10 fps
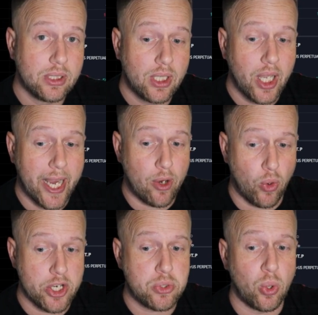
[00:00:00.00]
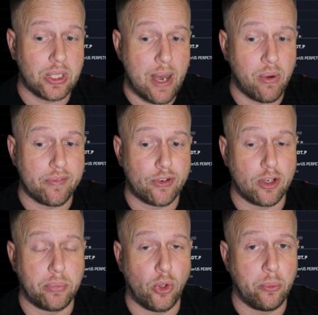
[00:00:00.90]
in order to allow it for a
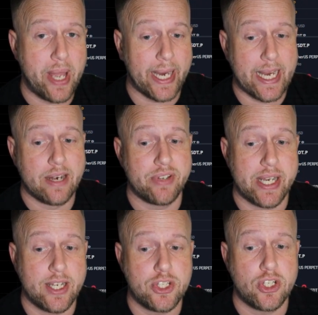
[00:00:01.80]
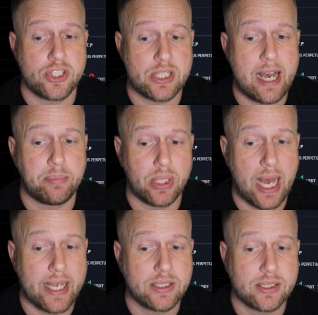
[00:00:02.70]
pullback. And if it hits your stop
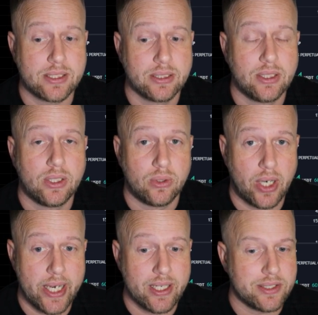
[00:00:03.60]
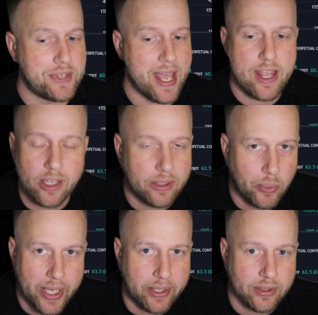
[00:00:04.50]
loss, right, take that
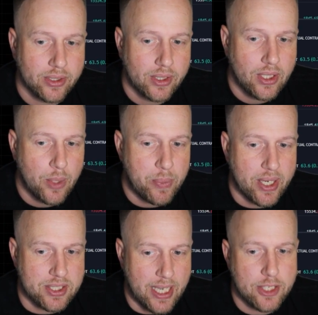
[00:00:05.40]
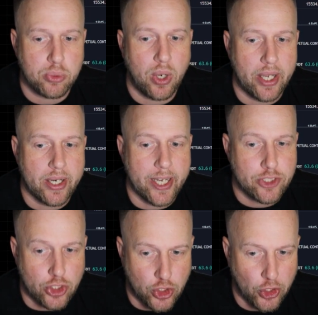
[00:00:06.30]
win. Because guess what? It's
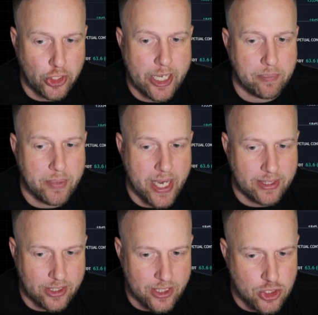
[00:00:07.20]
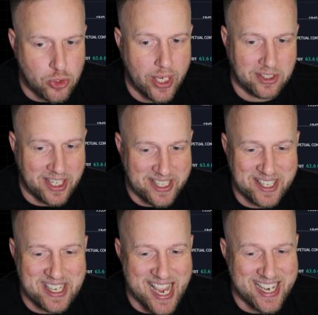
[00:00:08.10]
going to hit this trend line
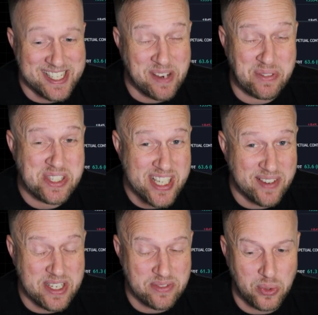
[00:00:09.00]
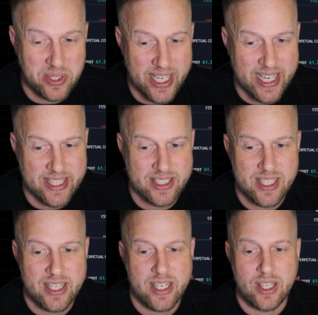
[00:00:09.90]
again. It did for 74 days.
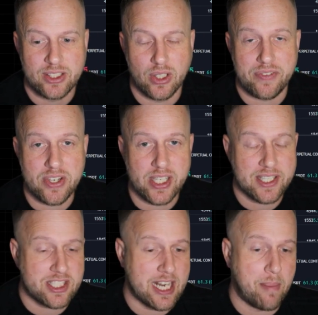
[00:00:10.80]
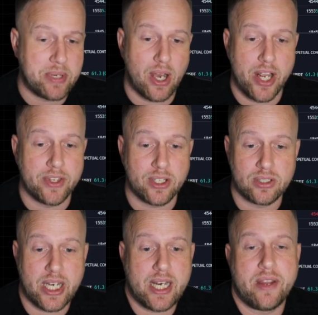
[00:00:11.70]
So if you get stomped out in the
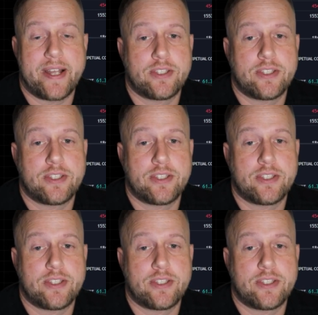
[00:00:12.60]
green, that's a